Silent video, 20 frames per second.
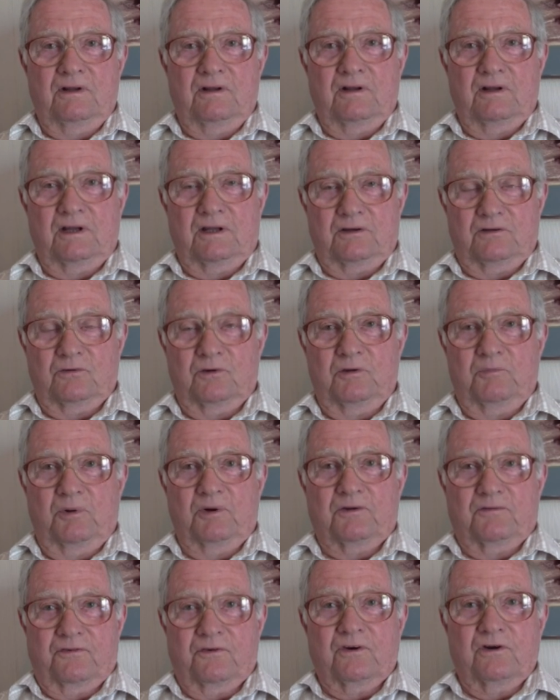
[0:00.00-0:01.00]
Like, we
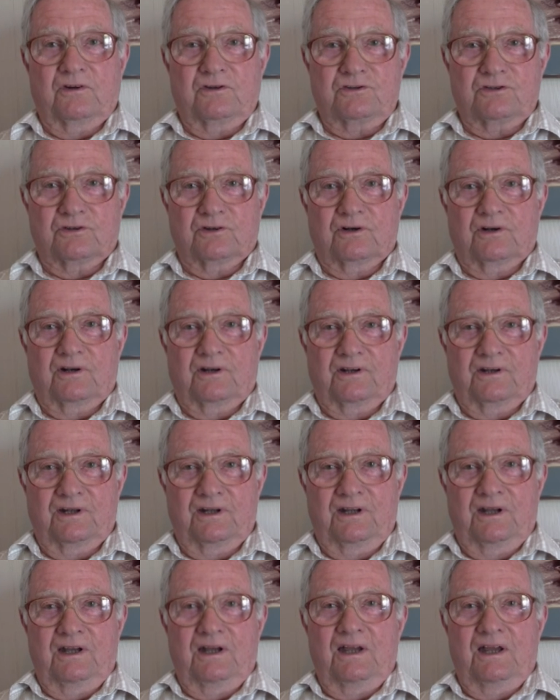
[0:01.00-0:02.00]
put furniture on it,
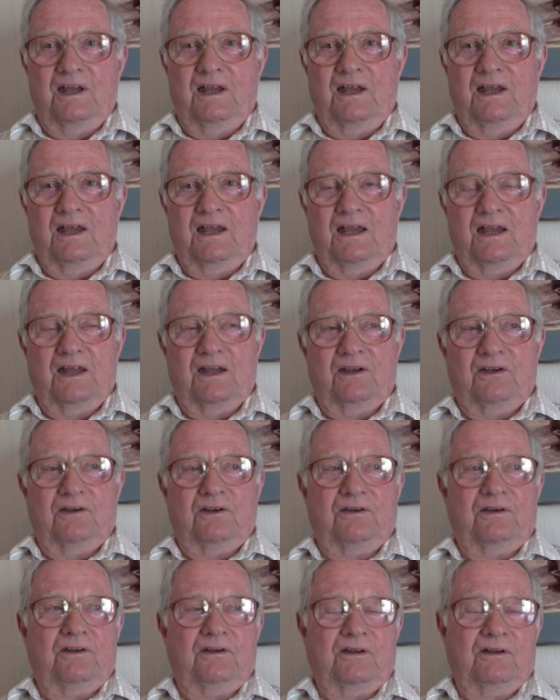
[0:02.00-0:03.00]

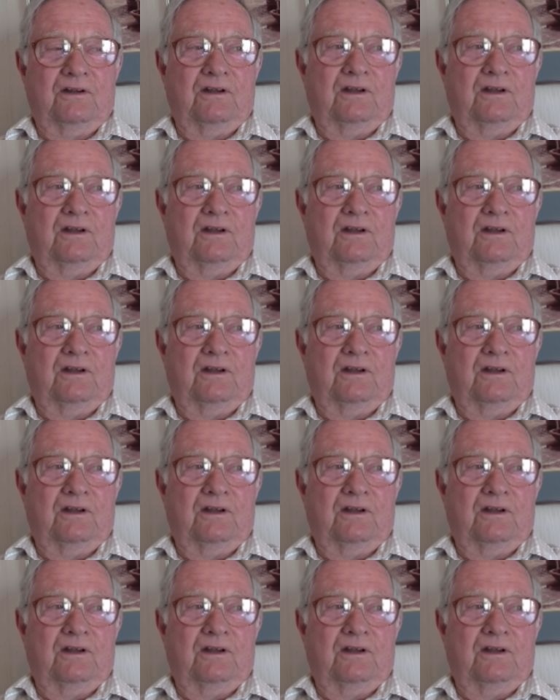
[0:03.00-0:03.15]
and